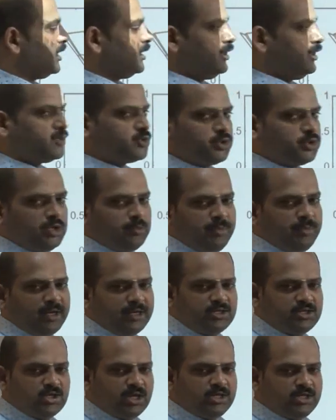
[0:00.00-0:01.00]
then it is going to be
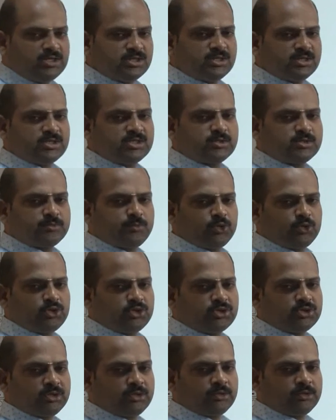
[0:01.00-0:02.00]
it changes its
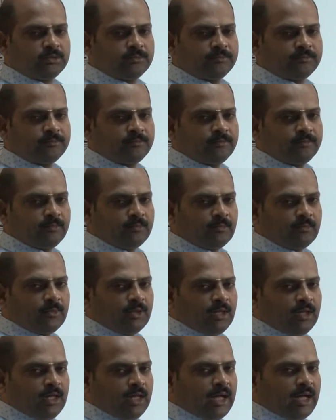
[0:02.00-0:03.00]
position
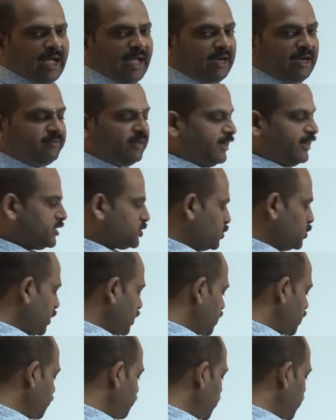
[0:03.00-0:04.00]
and when it is
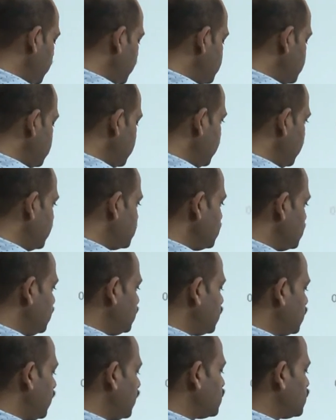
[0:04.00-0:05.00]
going to be reaching its
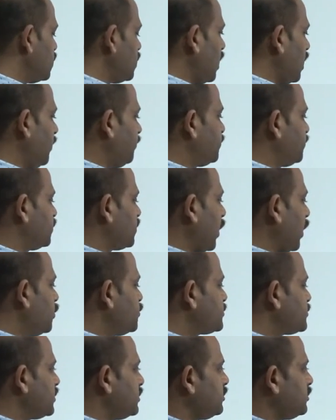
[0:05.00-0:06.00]
iteration of
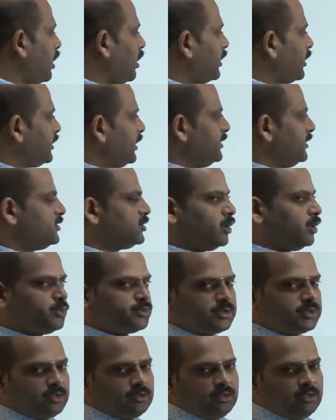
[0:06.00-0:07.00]
1000 or
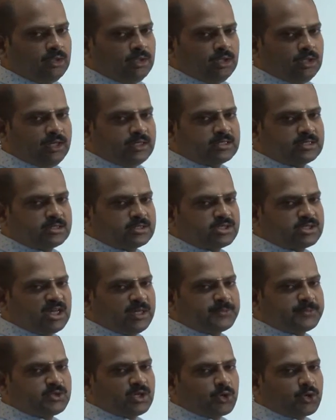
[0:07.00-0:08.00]
10,000 its
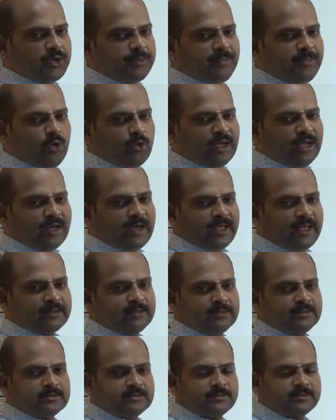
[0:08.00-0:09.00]
shapes are going to be looking like
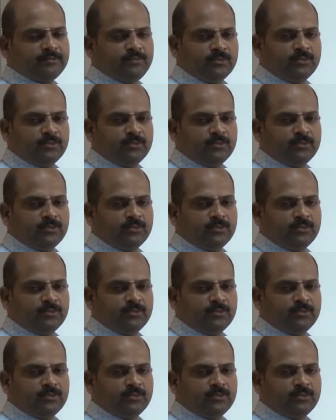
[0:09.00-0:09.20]
this.